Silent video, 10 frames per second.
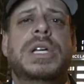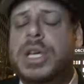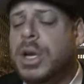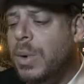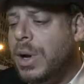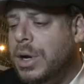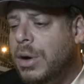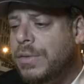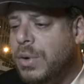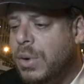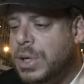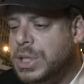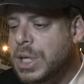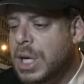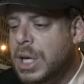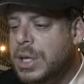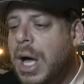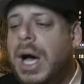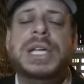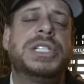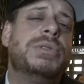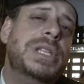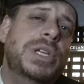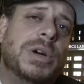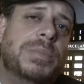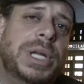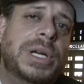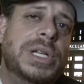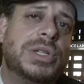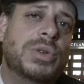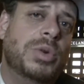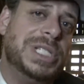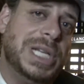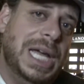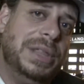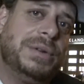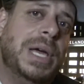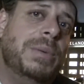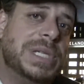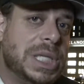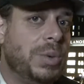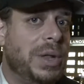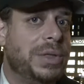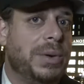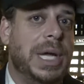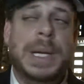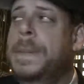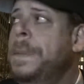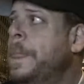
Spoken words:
So you're going to want to know, of course, the highest grade that you completed in school. Was it 8th grade? Was it 12th grade?